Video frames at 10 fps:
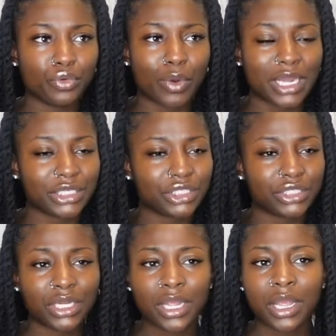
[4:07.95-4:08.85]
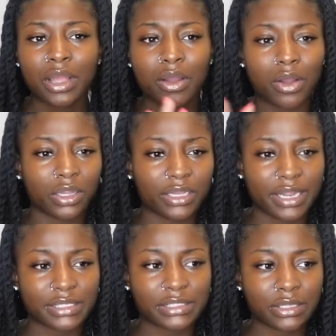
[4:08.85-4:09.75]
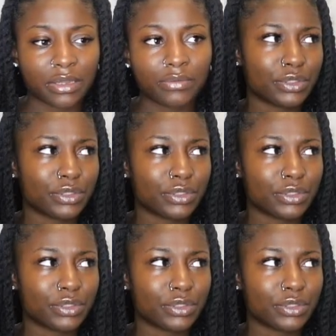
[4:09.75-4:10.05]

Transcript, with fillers: wash, all of that stuff.